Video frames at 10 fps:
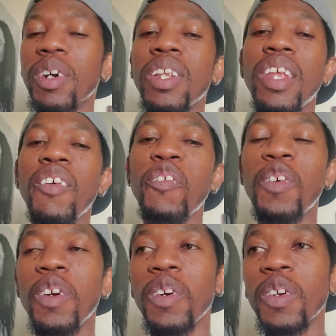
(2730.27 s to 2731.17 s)
But if
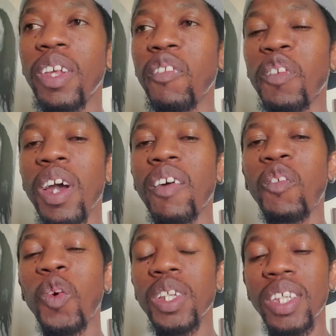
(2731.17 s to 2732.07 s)
you no if you
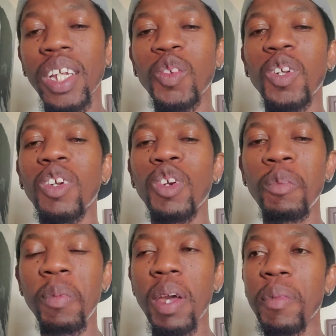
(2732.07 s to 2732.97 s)
have questions wanna
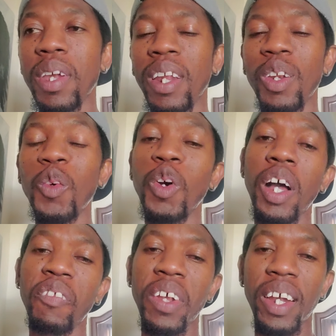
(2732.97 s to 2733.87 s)
run by me and I do
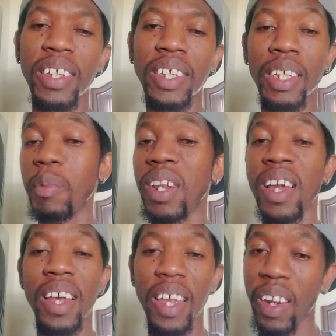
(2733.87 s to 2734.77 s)
have the answers, me
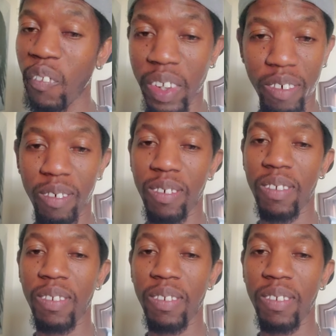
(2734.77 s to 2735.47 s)
now I found.